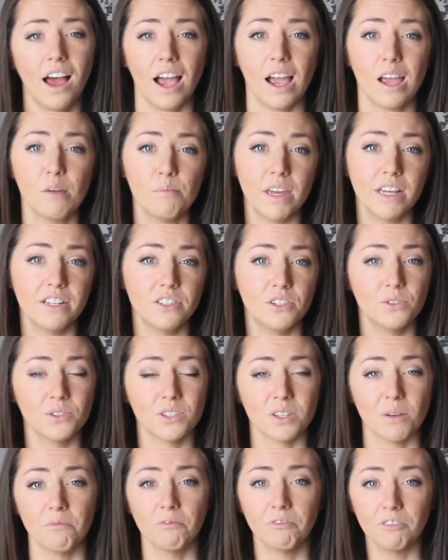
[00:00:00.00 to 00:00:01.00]
I may do
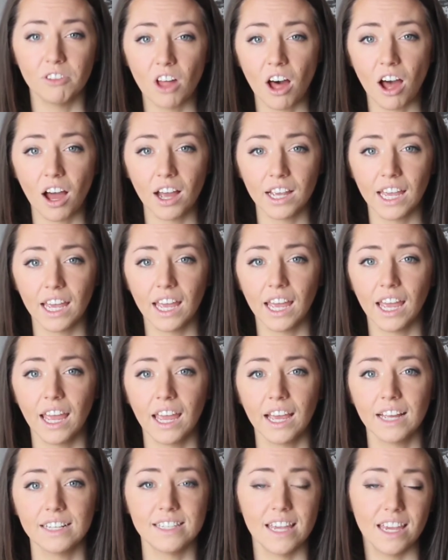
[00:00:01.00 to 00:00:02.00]
some
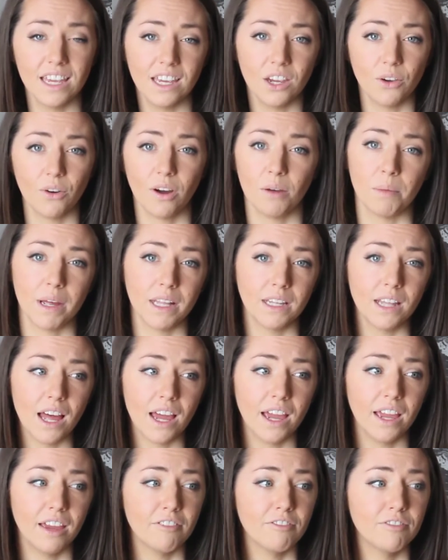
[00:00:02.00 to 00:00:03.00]
vlogging, take you on my
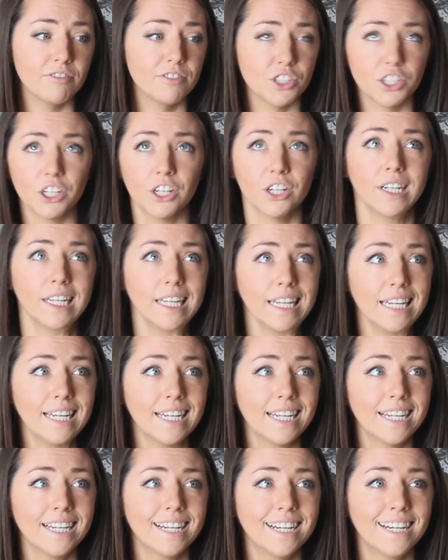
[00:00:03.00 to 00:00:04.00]
life
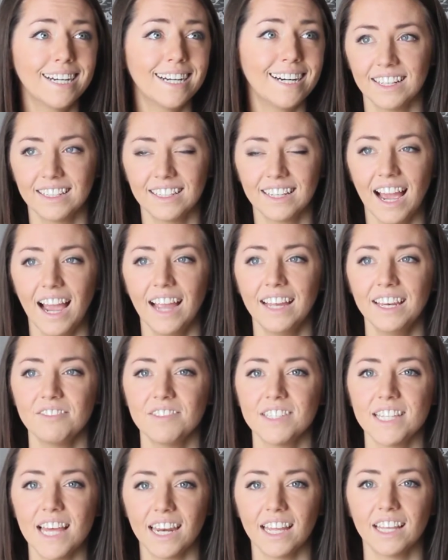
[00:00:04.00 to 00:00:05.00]
journey, kind
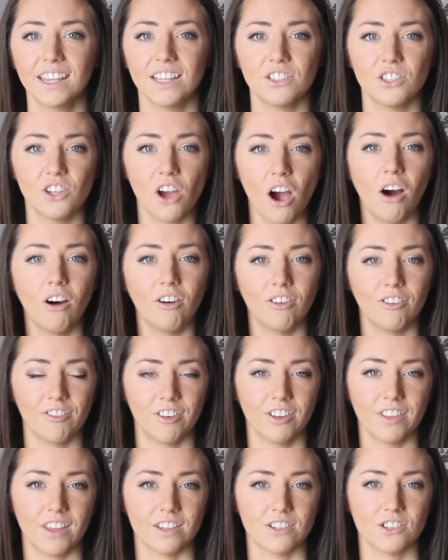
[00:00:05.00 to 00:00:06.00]
of setting the tone
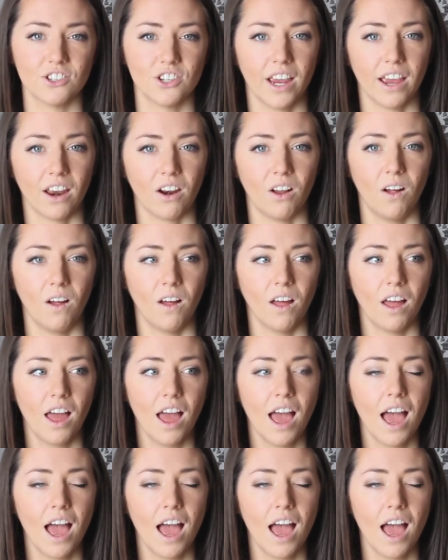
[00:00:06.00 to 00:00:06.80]
for this channel.